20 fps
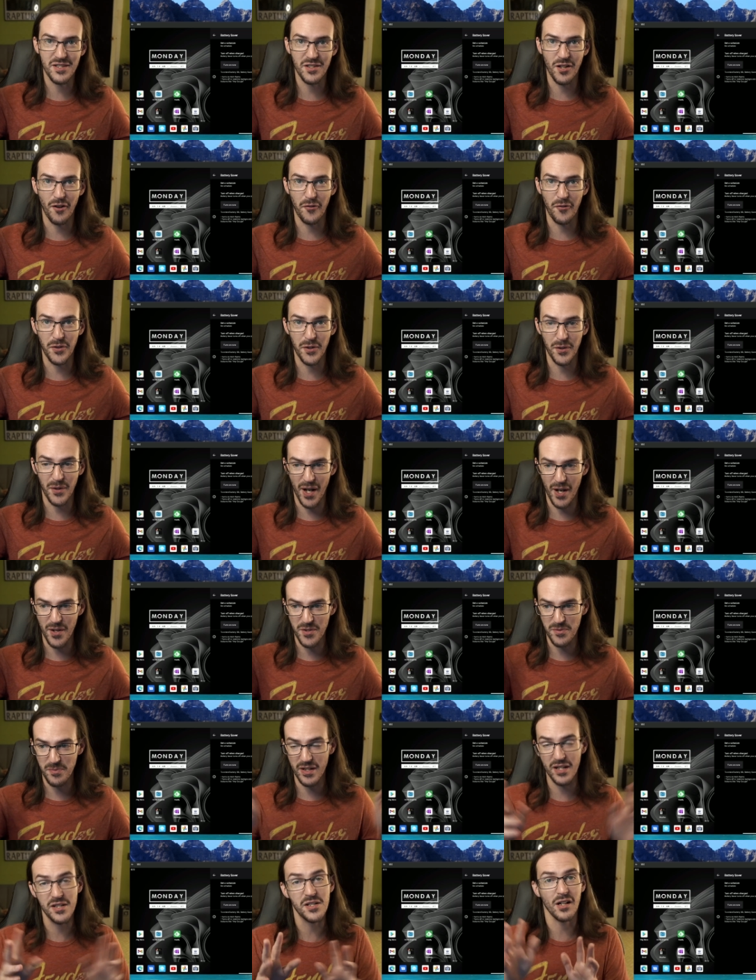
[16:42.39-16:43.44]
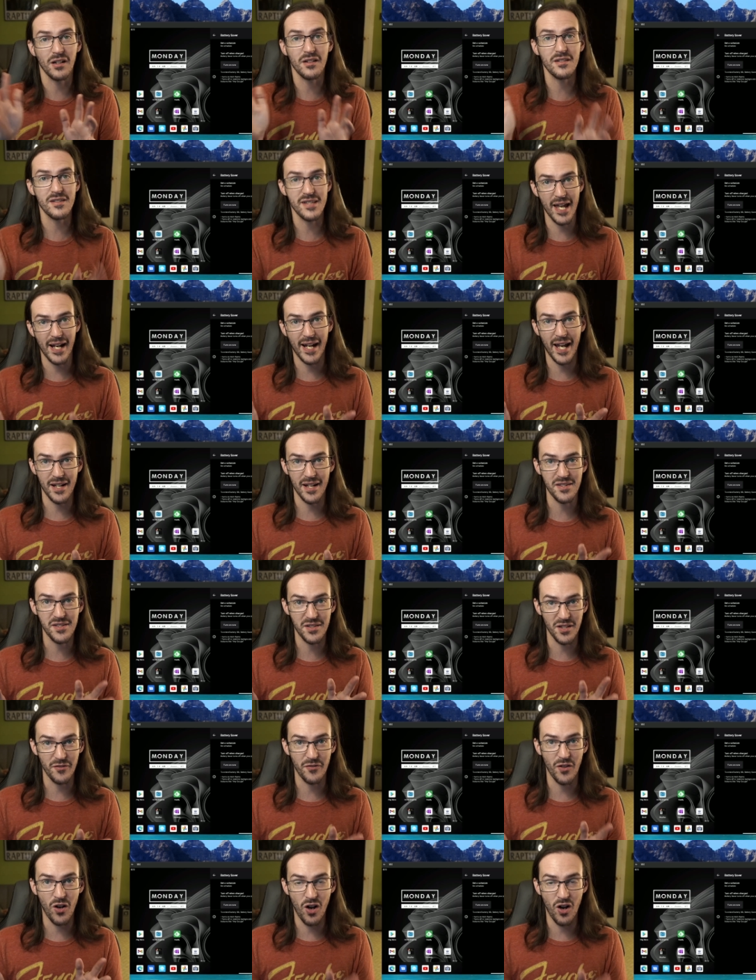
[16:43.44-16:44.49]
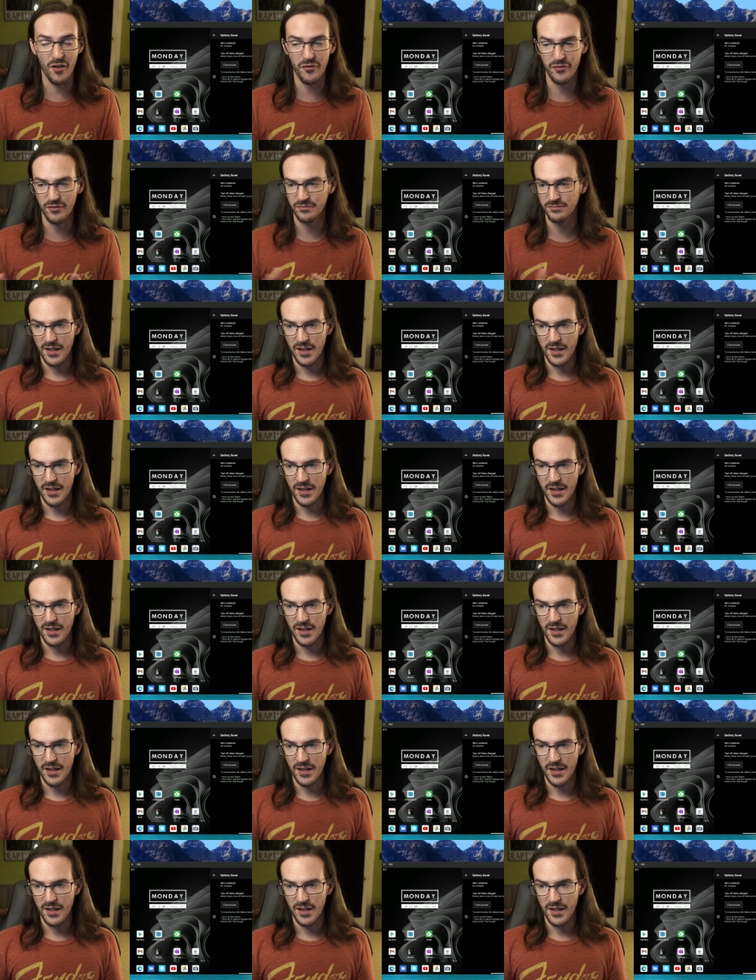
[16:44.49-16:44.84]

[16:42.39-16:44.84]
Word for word: stuff in their house, but it turns that kind of stuff off.